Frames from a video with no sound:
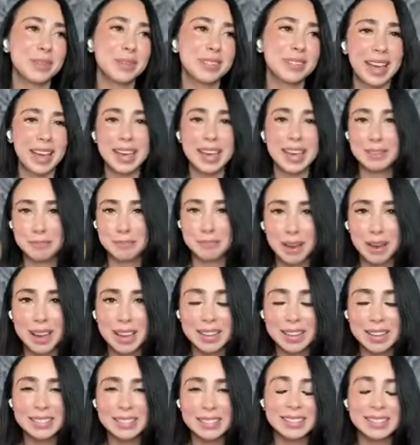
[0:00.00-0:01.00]
keeping that in
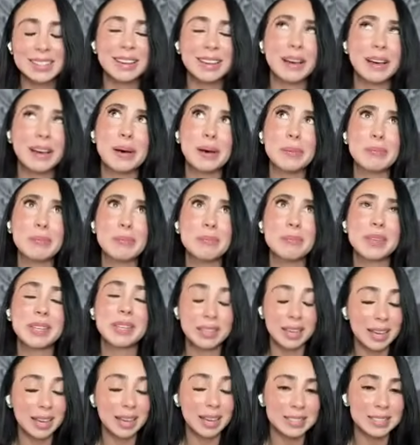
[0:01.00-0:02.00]
mind,
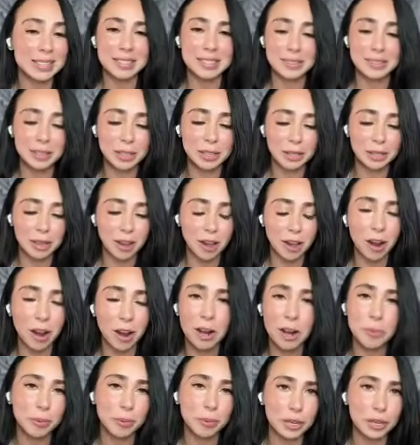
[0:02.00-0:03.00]
yes, the
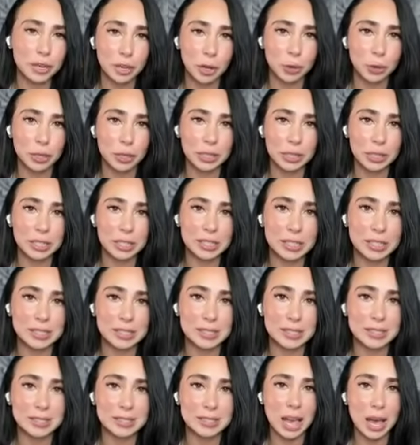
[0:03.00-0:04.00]
heart brain
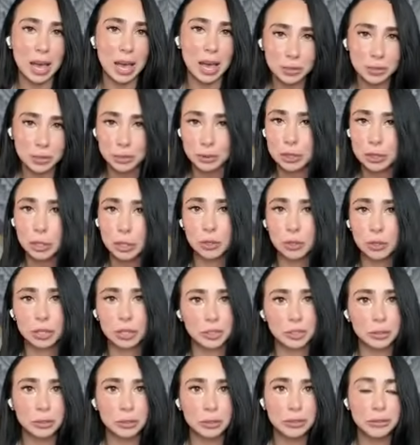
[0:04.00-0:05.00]
coherence is absolutely
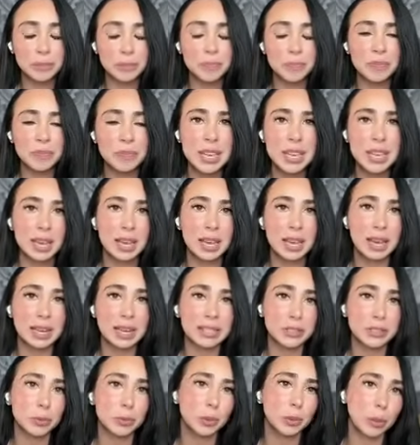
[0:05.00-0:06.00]
critical.
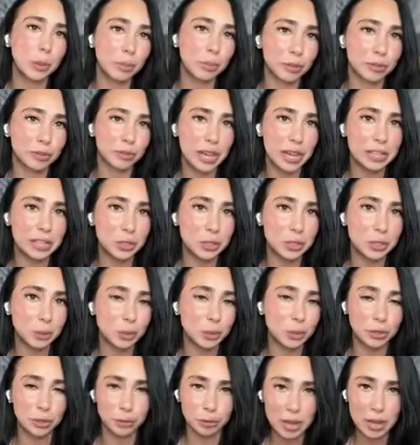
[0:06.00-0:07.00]
And it's what provides you
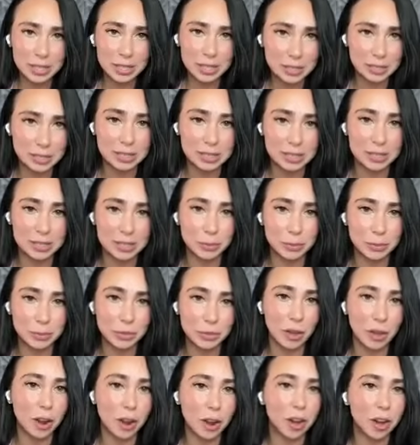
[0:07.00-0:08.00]
with your resonance, with
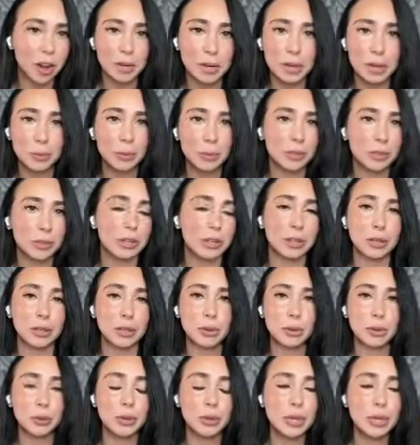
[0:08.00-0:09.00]
the harmony
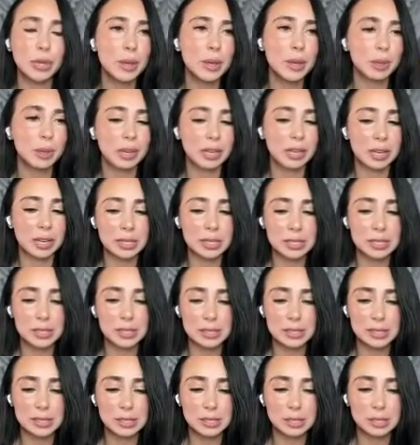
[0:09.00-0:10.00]
within you.
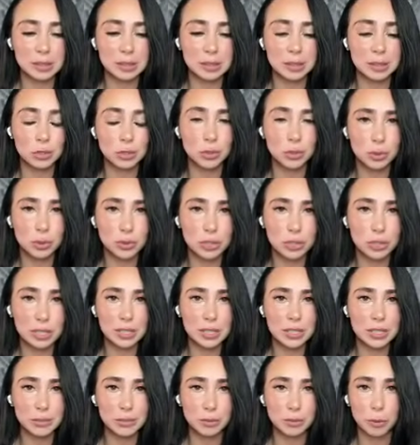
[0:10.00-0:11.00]
Because the truth
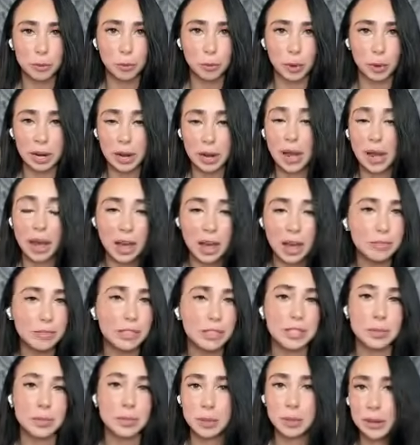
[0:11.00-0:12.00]
is, from what I've
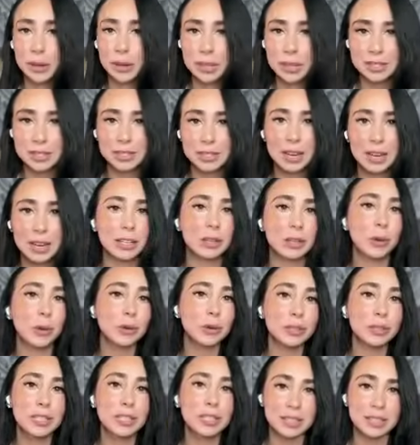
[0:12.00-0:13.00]
experienced, and I can
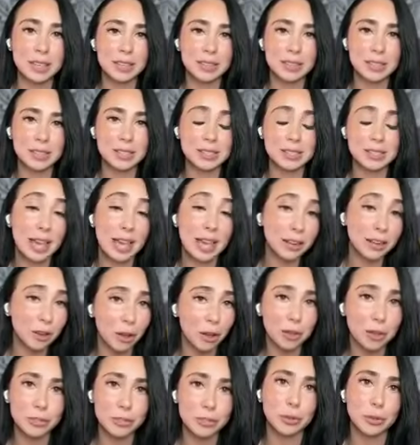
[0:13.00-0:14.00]
only say this, and
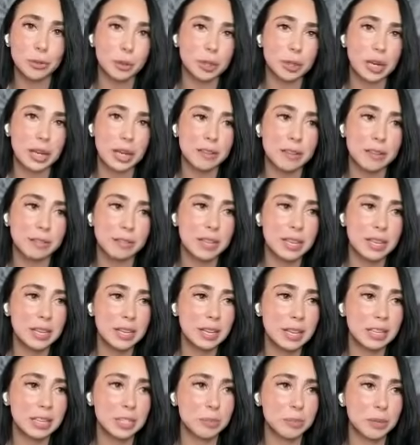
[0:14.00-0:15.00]
also what I've
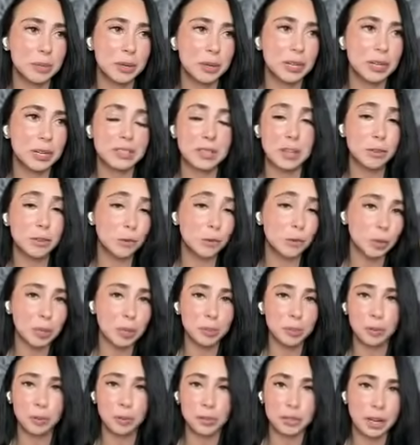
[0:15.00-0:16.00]
experienced other
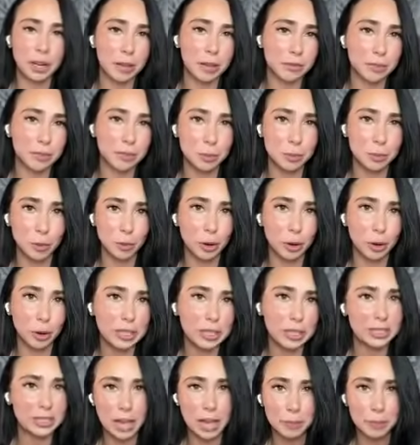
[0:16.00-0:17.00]
people that I've
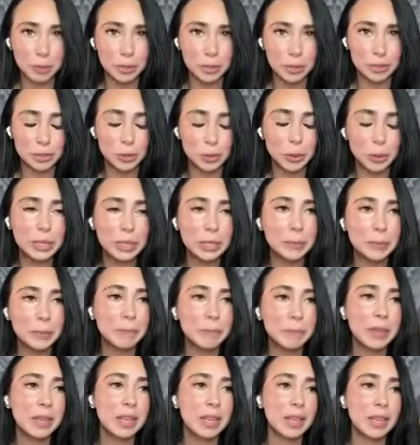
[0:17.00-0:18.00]
supported to tap into it,
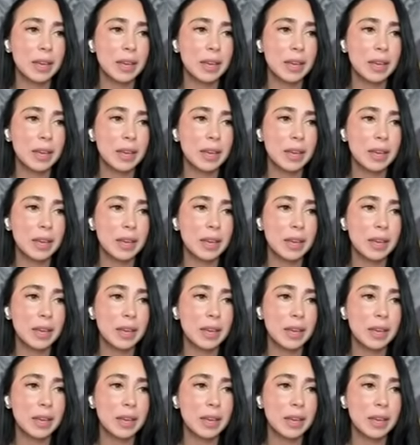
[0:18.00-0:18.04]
